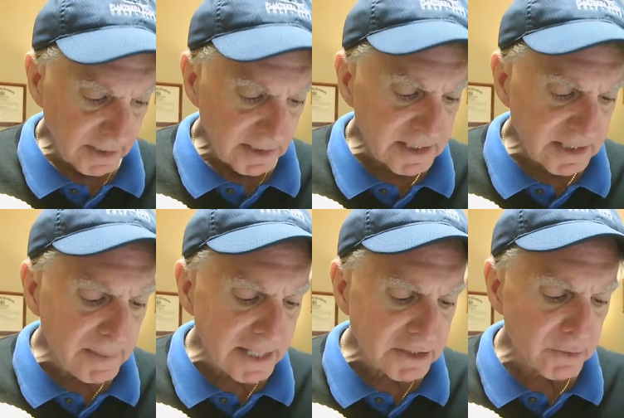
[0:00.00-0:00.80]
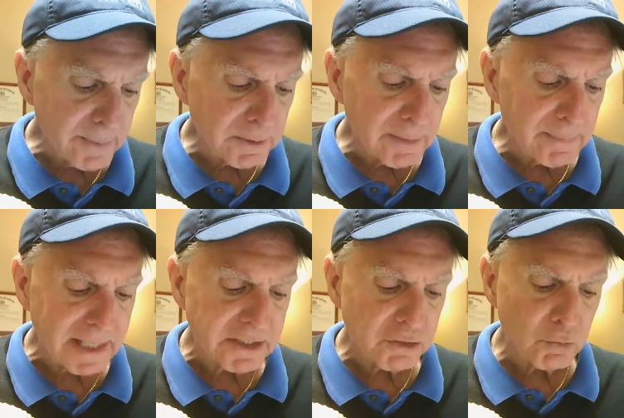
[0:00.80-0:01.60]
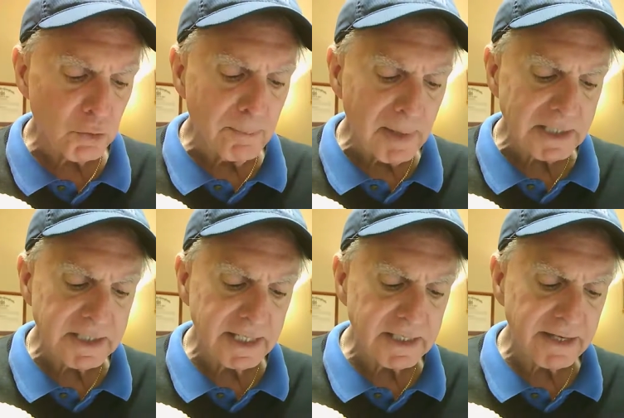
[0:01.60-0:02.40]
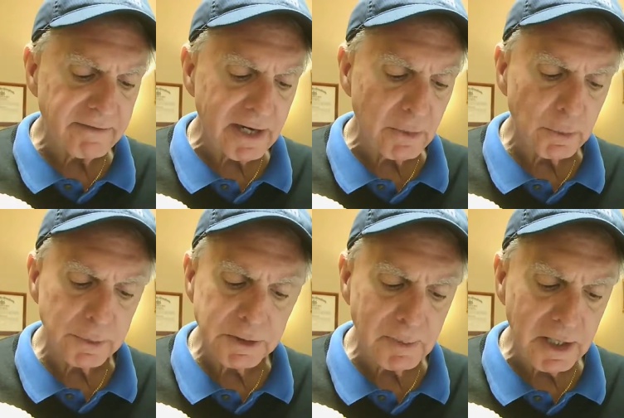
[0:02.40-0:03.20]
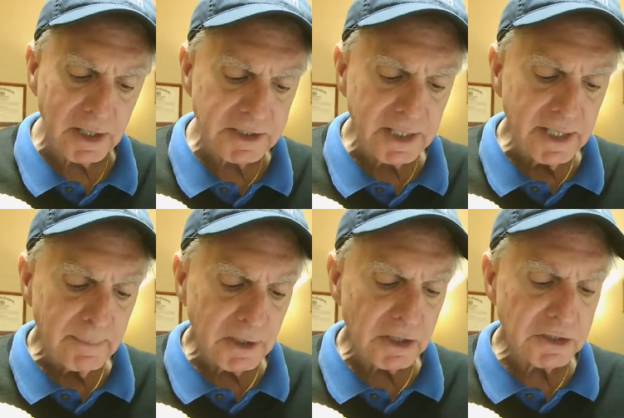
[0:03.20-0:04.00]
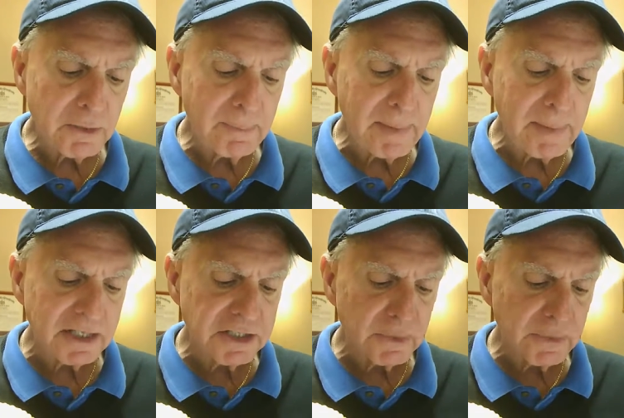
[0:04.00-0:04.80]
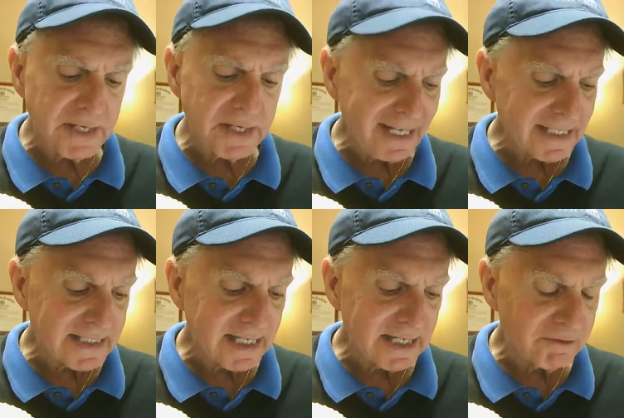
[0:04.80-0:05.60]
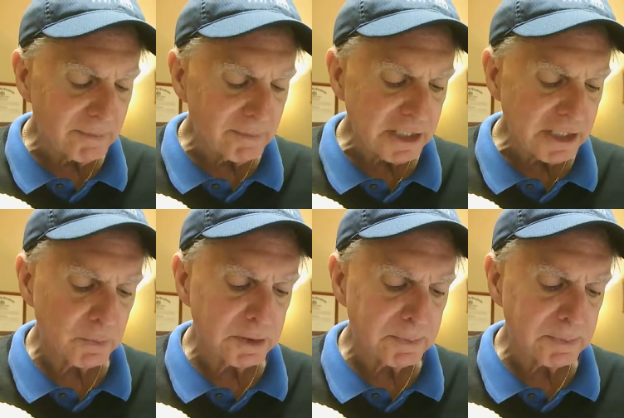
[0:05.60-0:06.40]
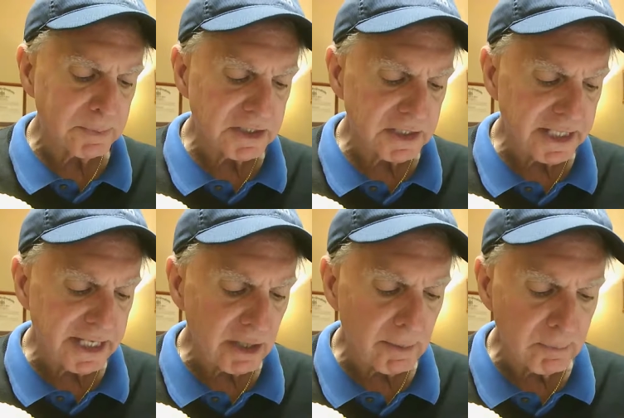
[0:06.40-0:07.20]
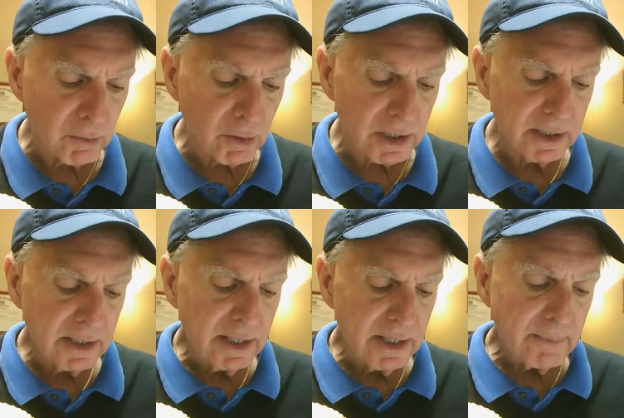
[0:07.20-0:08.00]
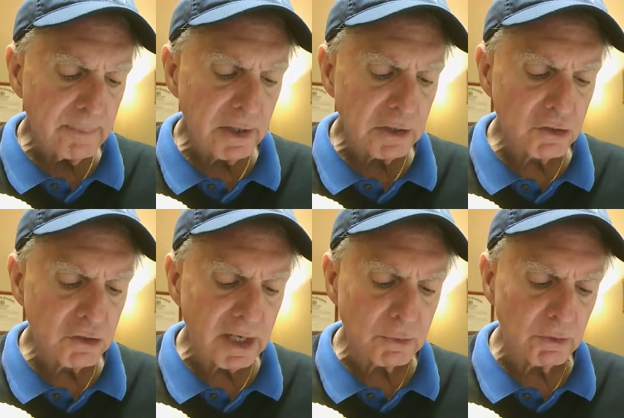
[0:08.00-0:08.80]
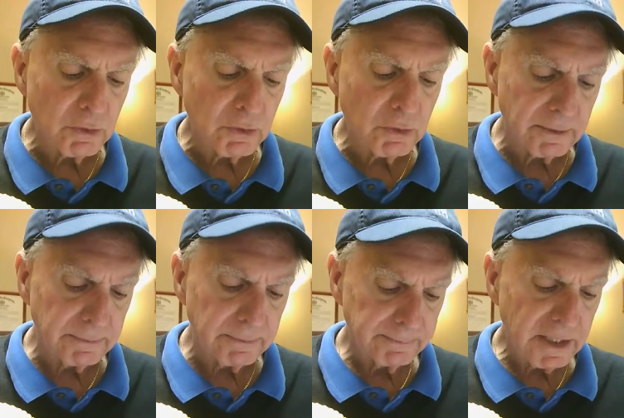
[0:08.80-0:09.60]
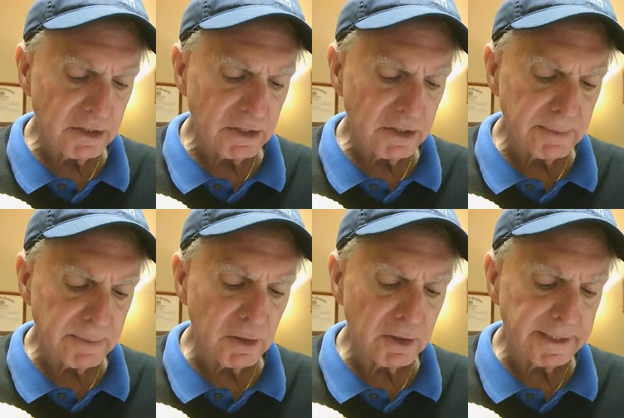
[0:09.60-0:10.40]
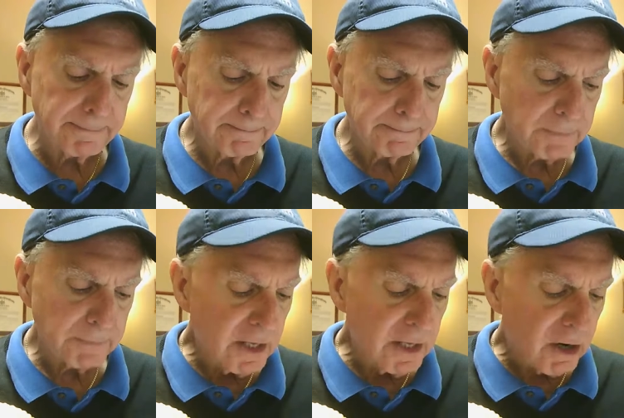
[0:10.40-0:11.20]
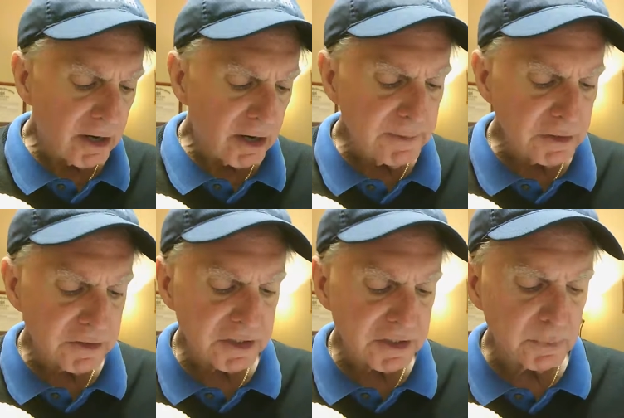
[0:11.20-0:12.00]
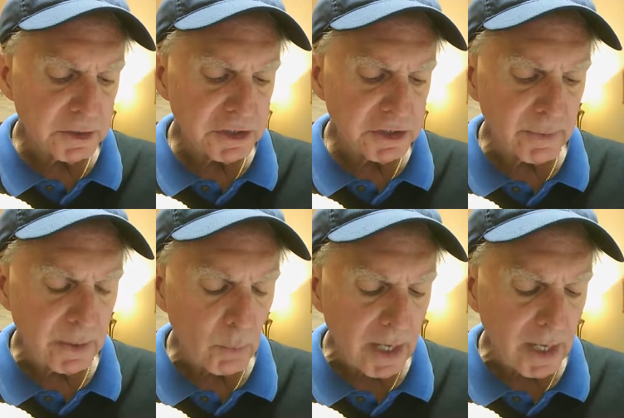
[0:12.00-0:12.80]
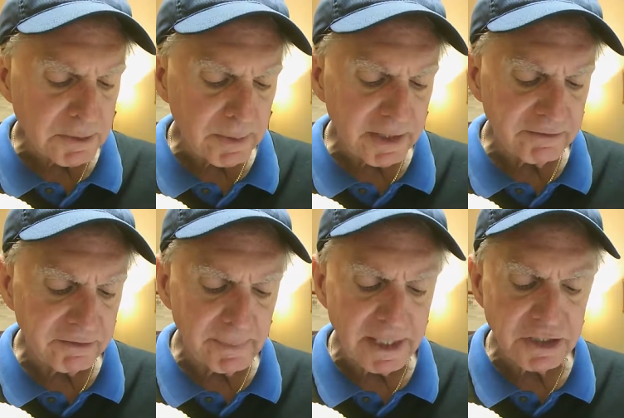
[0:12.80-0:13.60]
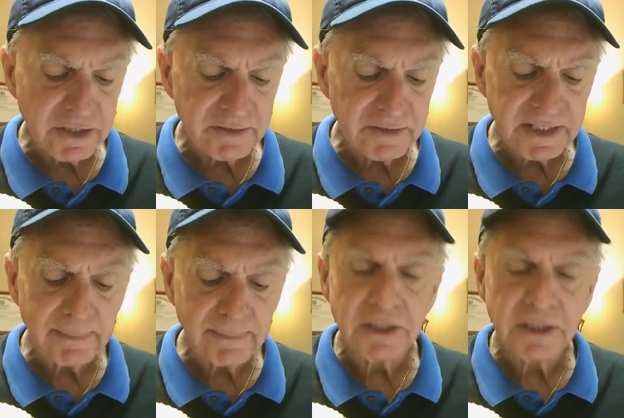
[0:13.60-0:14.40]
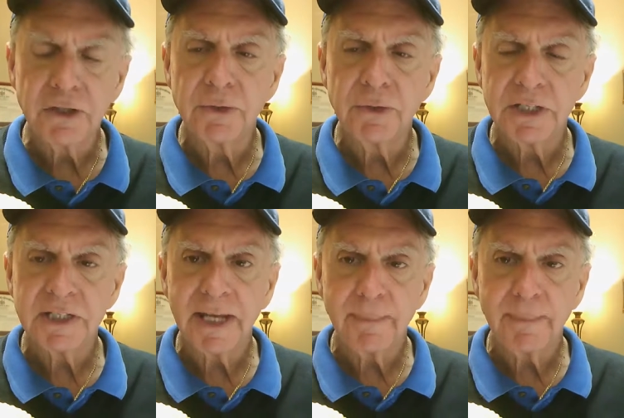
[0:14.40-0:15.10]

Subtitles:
Some bats are able to mount this robust antiviral response, but also balance it with an anti-inflammation response, said Kara Brook, a postdoctoral fellow at UC Berkeley. Our immune system would generate widespread inflammation if attempting to do the same